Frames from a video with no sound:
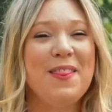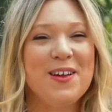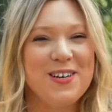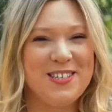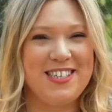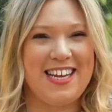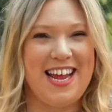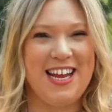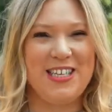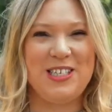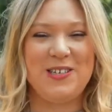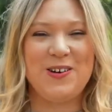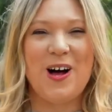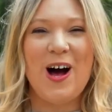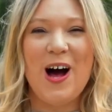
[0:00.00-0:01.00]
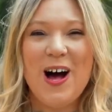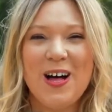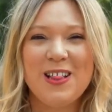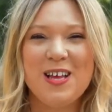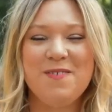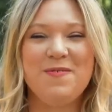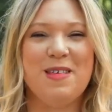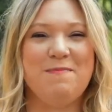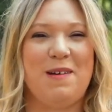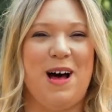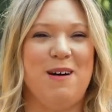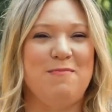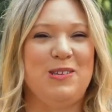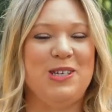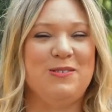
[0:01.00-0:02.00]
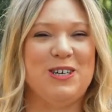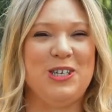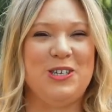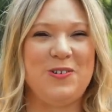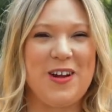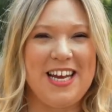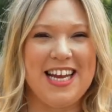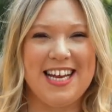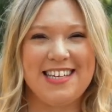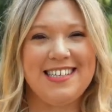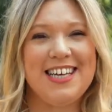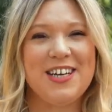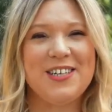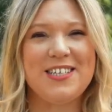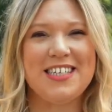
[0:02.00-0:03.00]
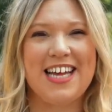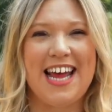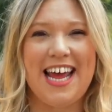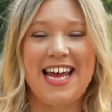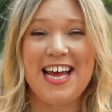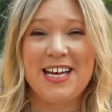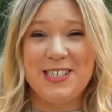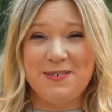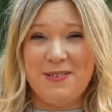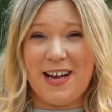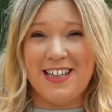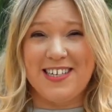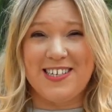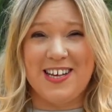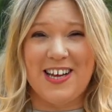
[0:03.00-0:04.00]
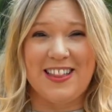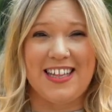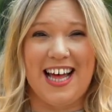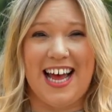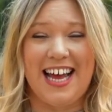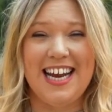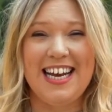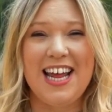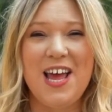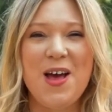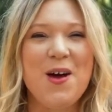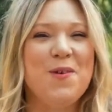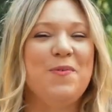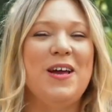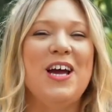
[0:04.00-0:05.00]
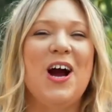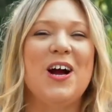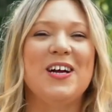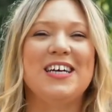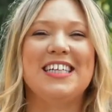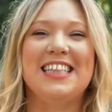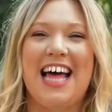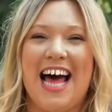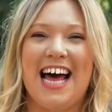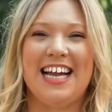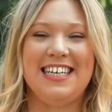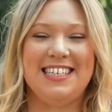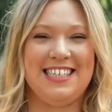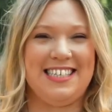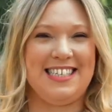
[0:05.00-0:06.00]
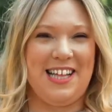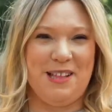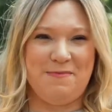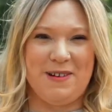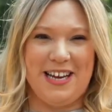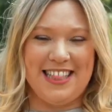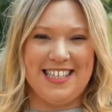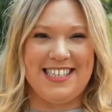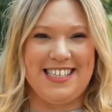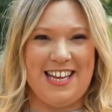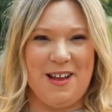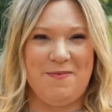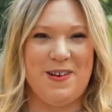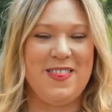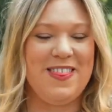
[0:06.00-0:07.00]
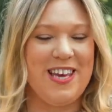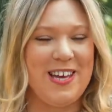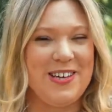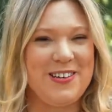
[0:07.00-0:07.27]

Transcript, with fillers: Mother's Day to all of the moms who are joining us here today as well as online. We are glad to celebrate this day with you.